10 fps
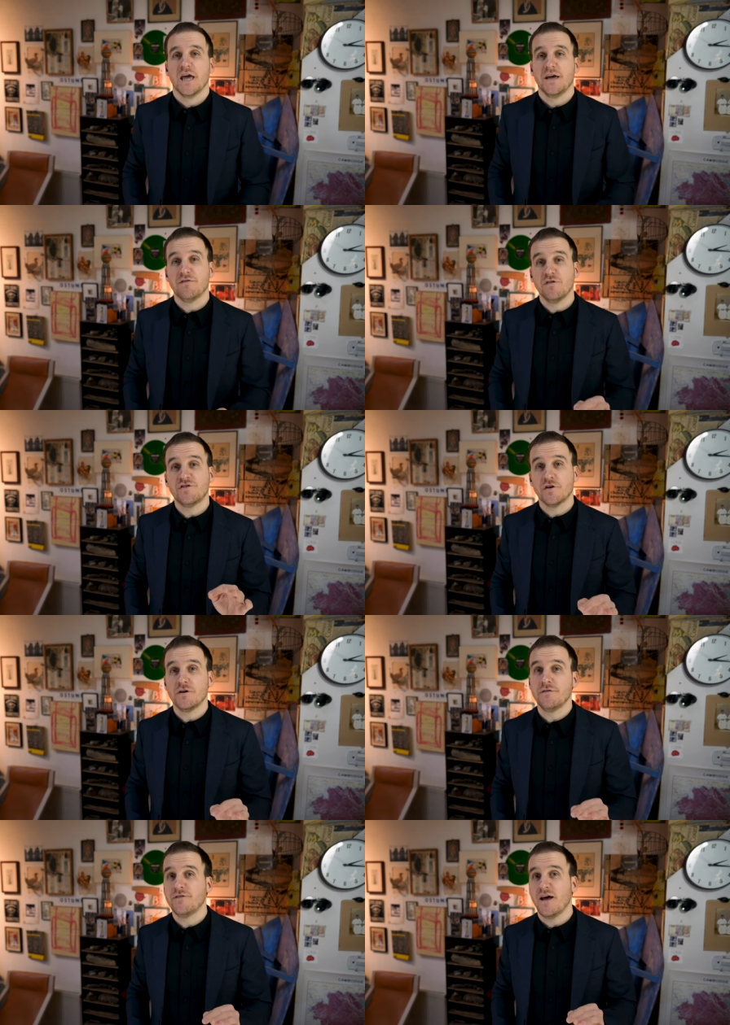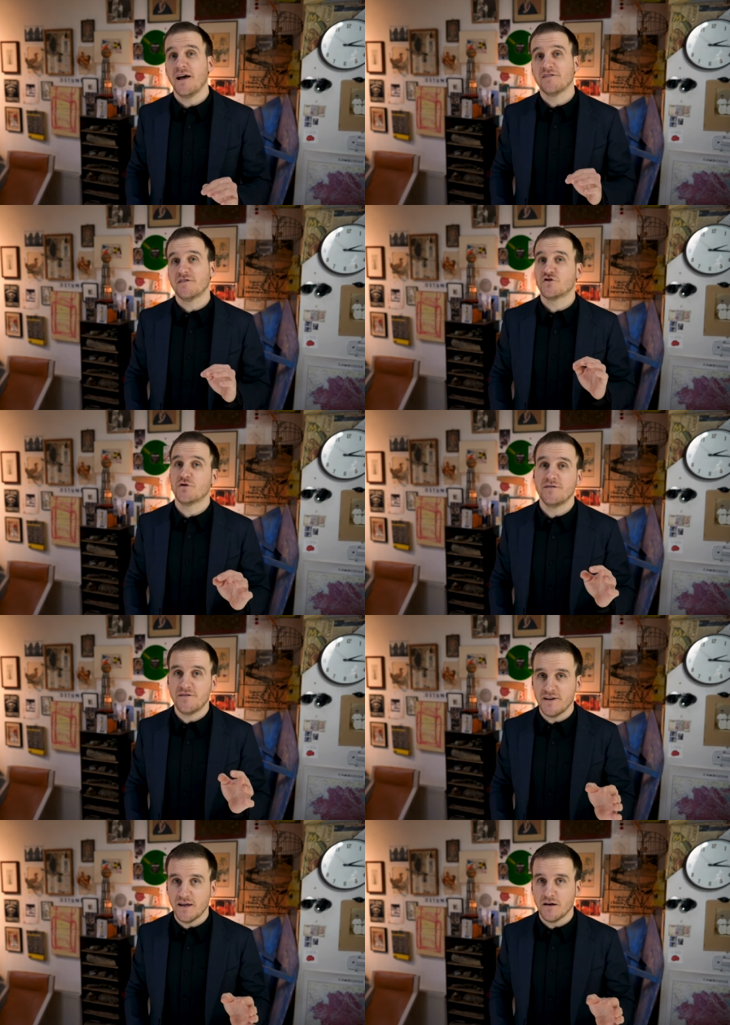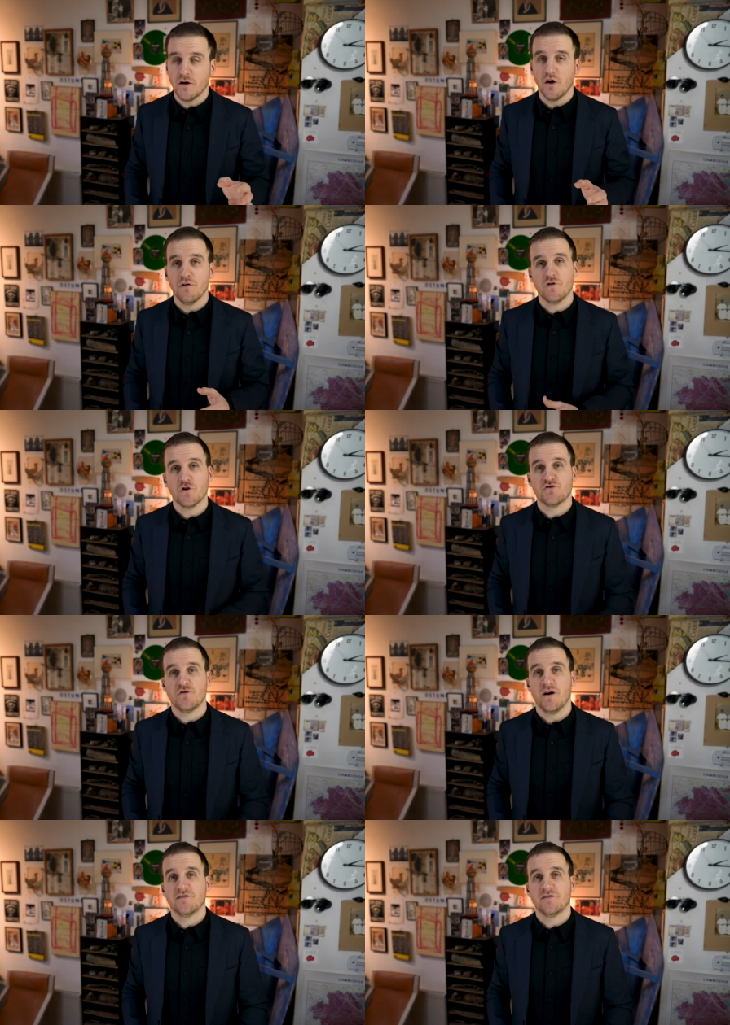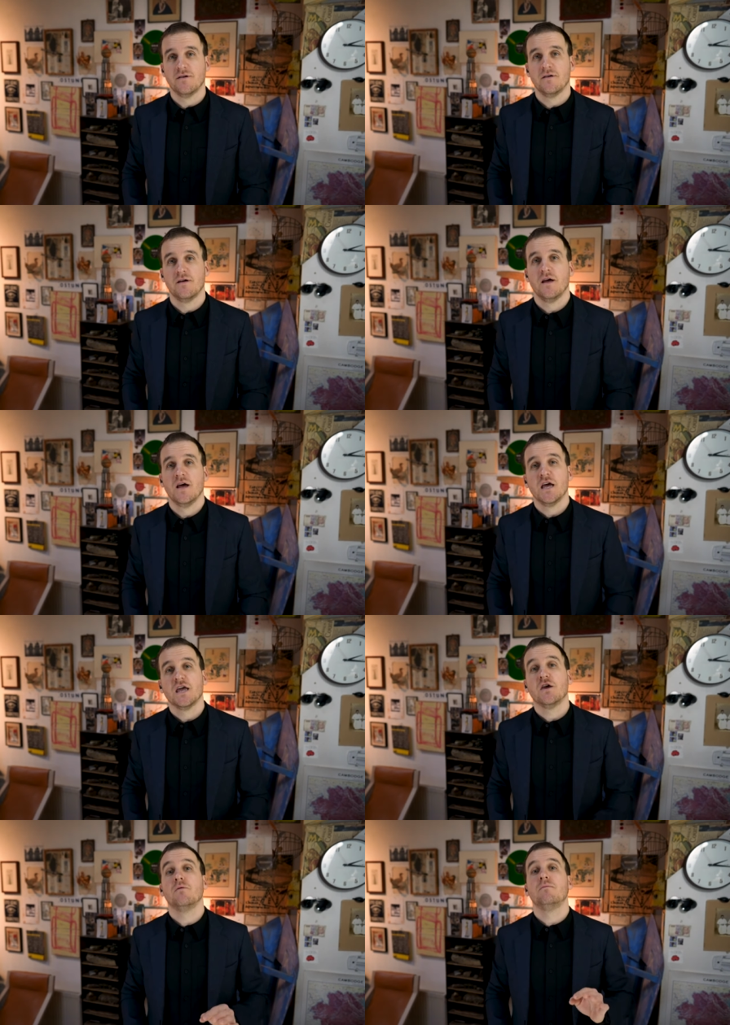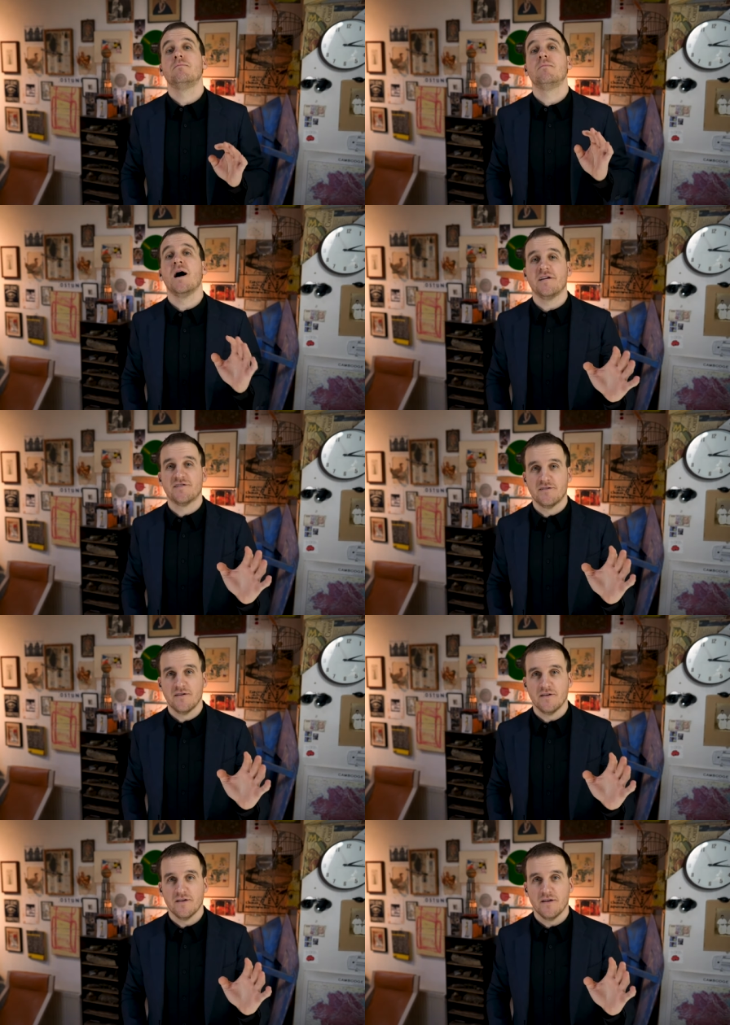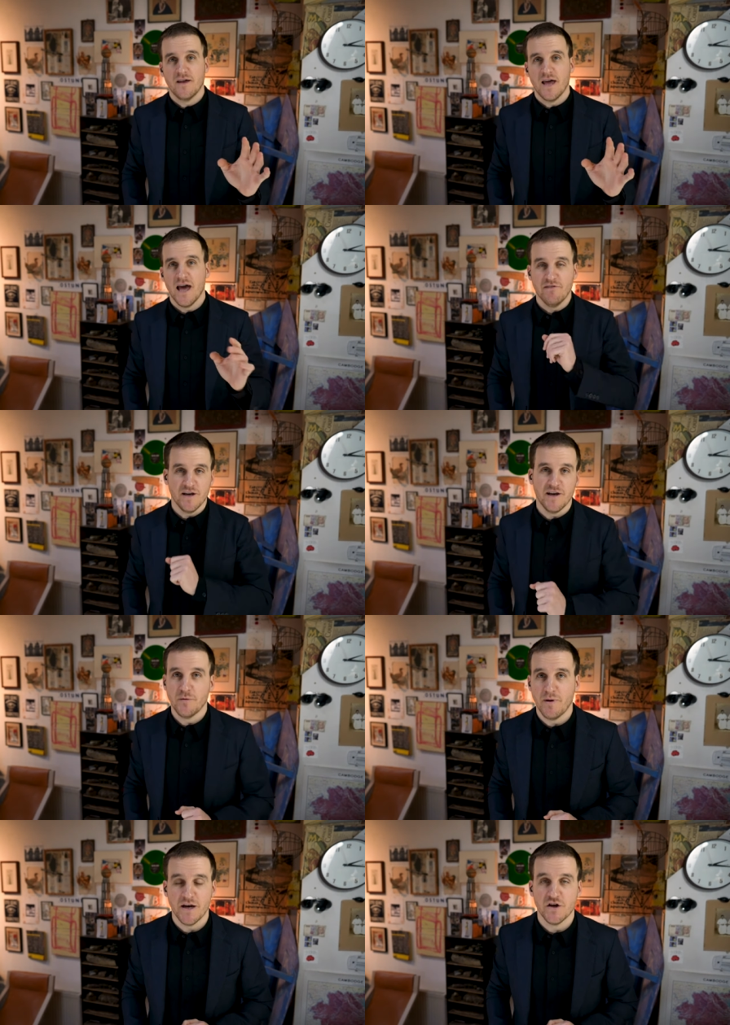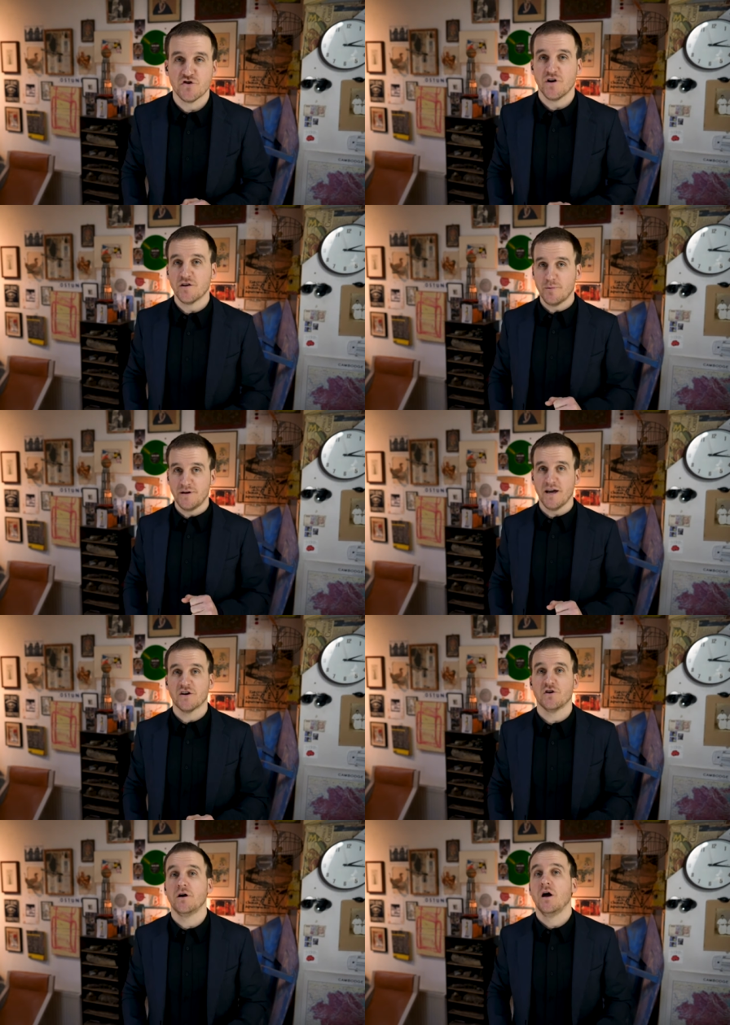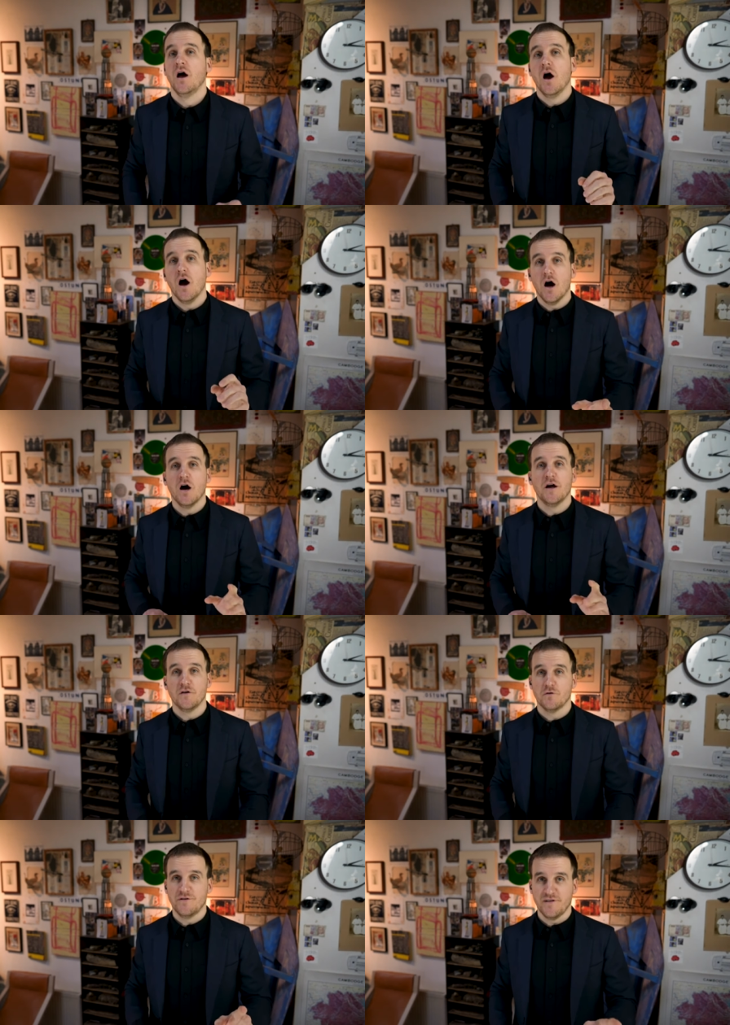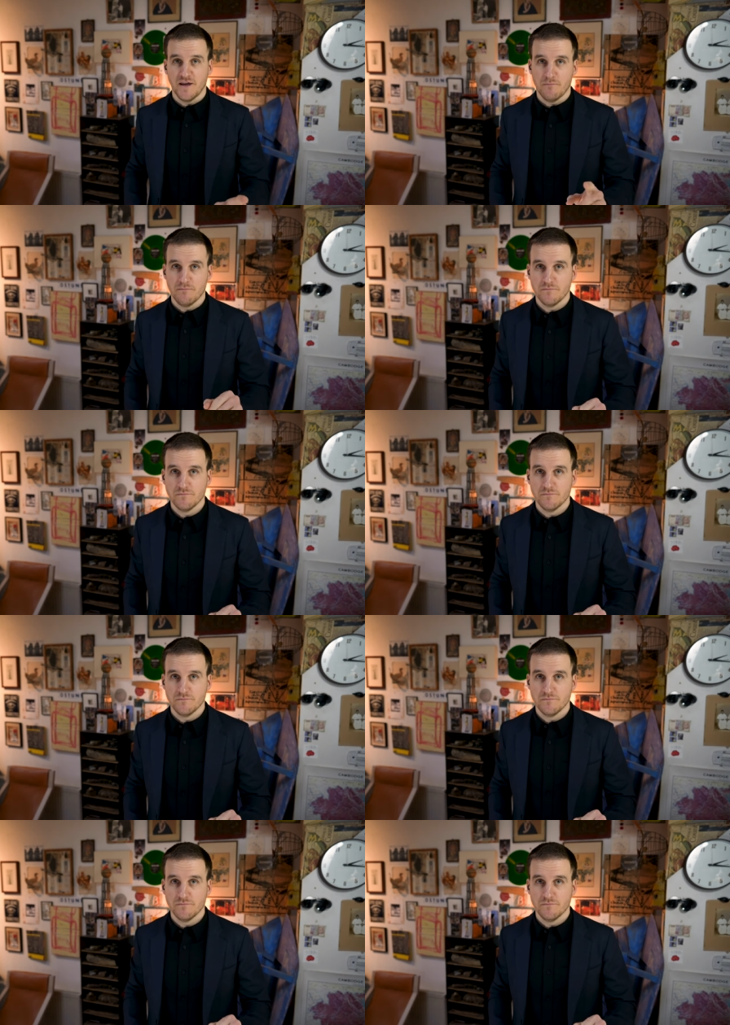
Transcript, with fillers: If you serve as the trustee of your trust, you must have an independent trust protector on your team.